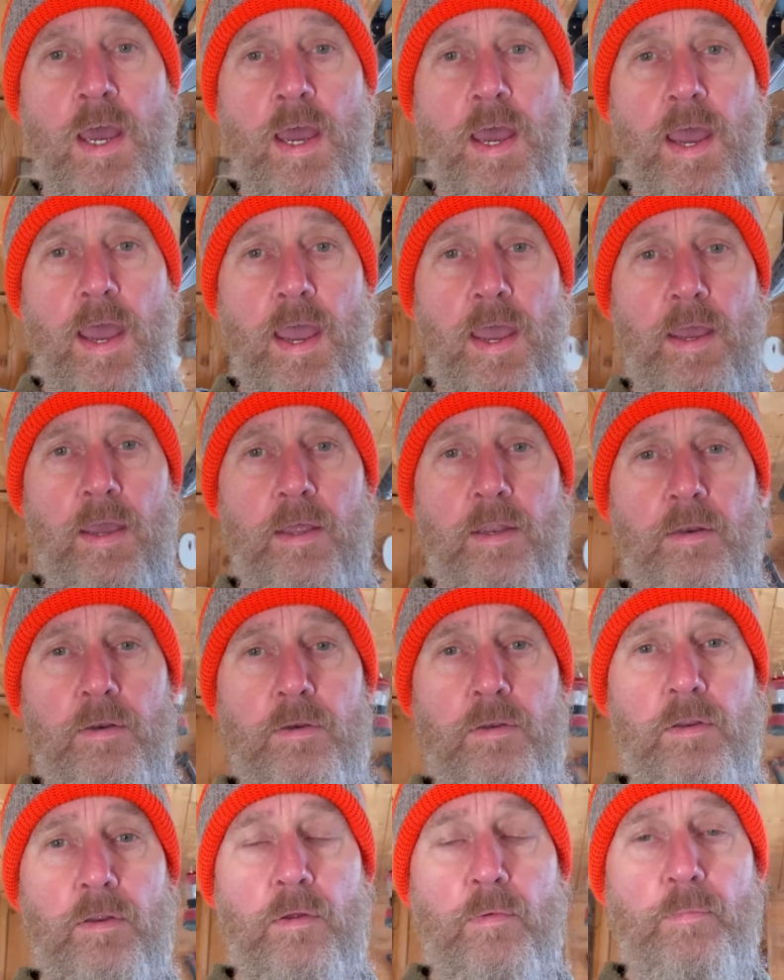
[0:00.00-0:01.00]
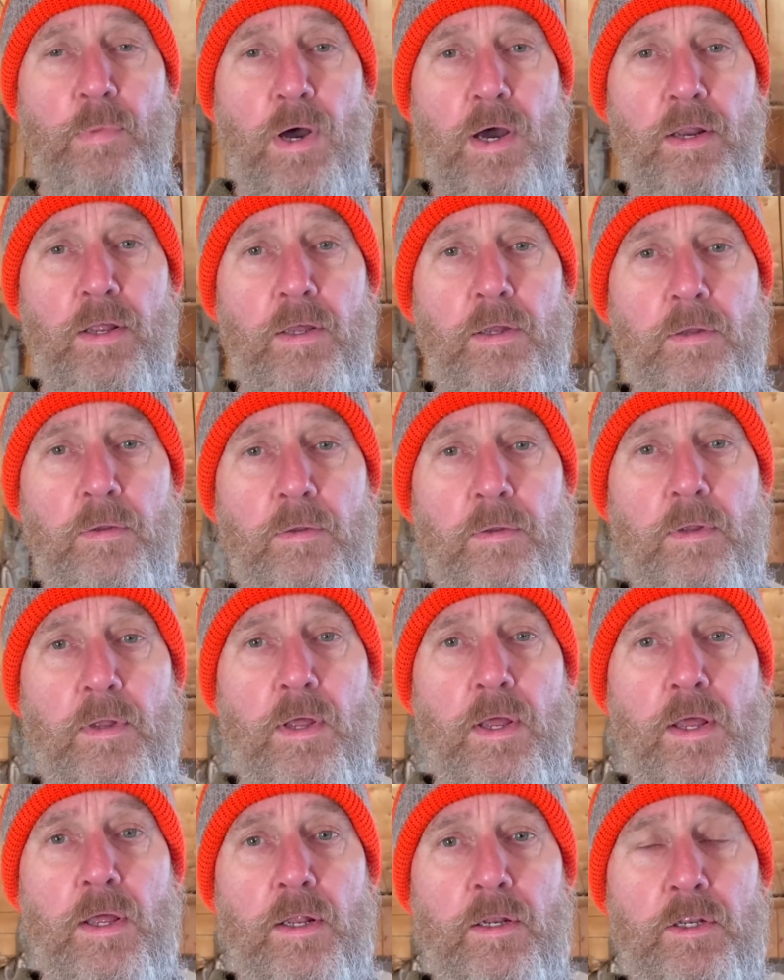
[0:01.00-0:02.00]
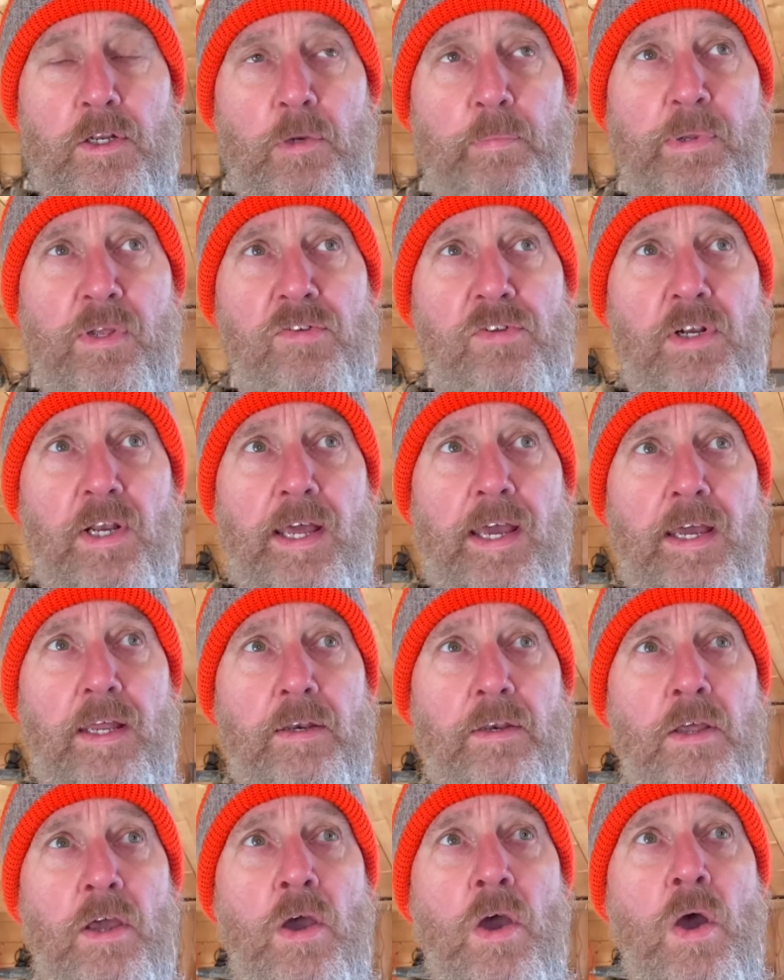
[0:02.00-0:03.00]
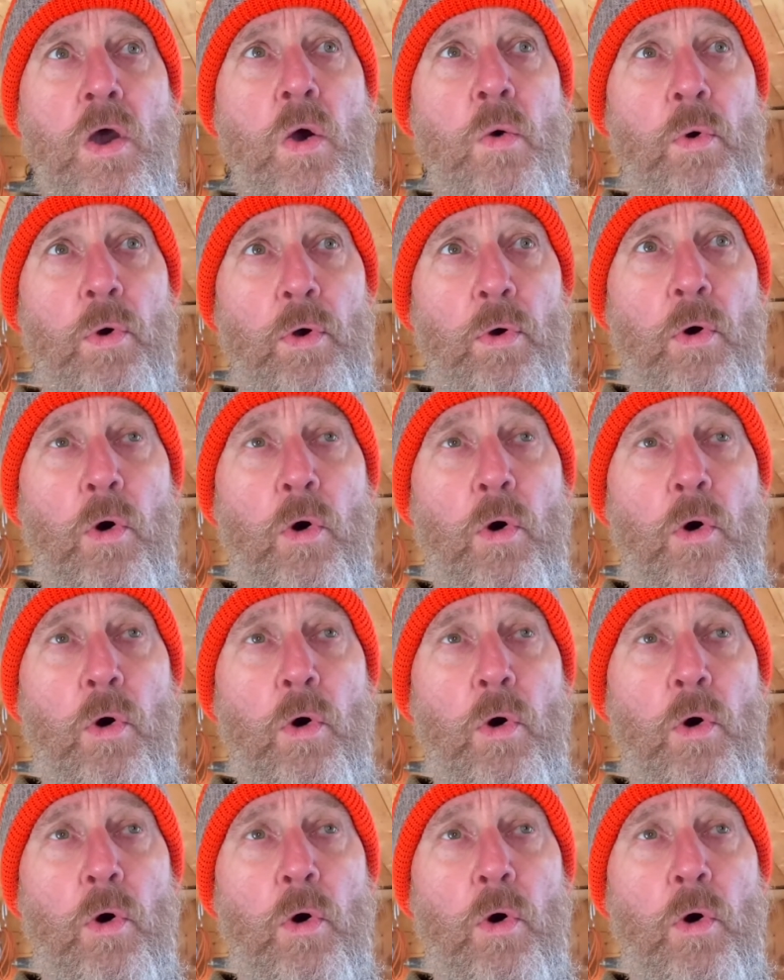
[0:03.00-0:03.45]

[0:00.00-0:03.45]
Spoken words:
and bought a little piece of land. We're